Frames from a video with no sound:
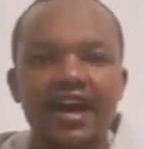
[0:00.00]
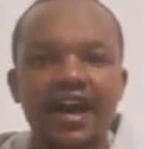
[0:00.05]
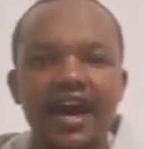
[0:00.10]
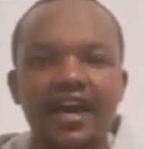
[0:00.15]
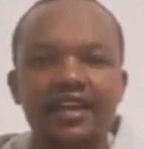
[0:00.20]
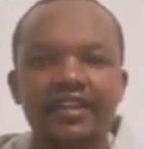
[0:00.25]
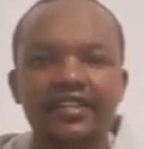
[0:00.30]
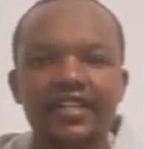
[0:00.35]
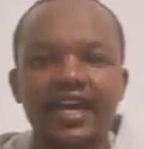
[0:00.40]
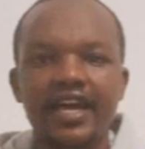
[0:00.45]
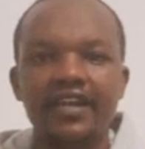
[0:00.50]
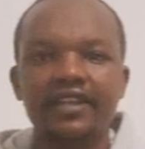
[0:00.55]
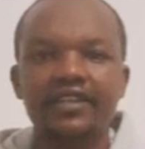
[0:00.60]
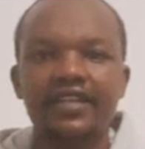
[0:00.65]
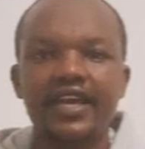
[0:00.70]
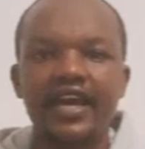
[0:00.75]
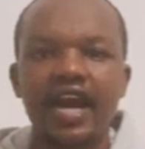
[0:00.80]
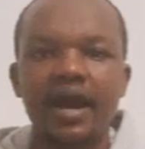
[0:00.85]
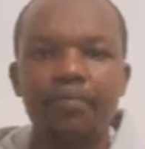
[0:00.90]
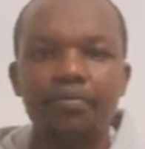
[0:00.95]
And then
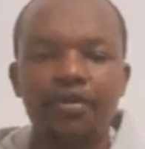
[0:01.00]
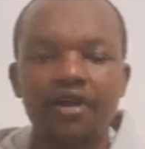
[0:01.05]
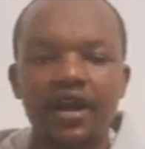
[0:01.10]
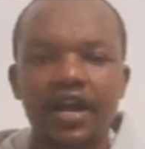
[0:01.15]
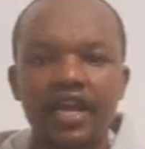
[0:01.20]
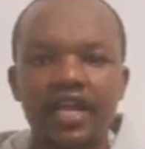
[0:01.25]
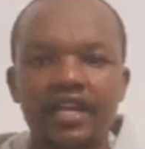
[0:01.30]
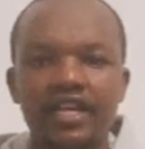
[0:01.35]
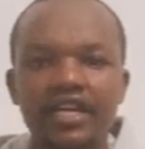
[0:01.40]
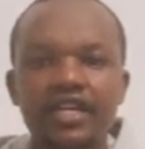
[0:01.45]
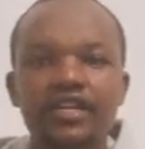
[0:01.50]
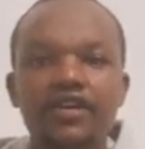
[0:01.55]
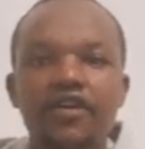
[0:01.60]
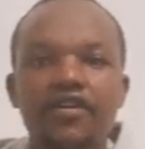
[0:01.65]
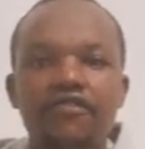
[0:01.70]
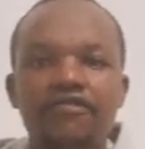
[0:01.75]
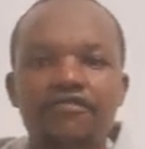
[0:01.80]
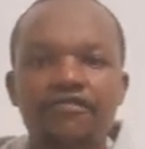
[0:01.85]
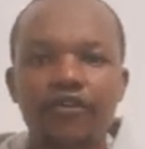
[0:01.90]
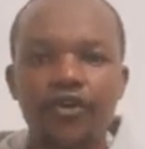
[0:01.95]
they upgrade it
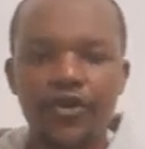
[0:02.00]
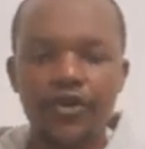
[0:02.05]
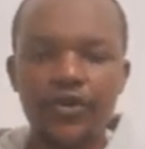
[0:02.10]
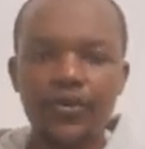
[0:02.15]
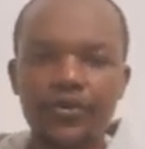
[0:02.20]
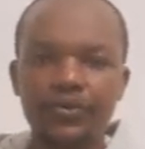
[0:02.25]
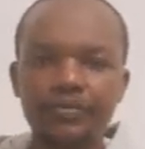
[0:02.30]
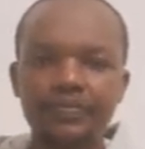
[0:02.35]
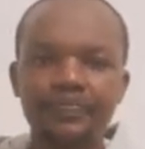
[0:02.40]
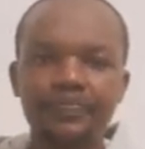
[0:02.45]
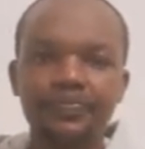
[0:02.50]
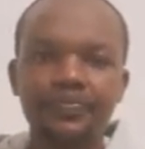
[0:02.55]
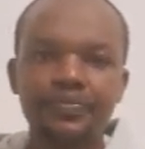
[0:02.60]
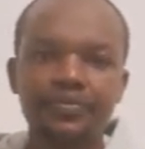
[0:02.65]
for you.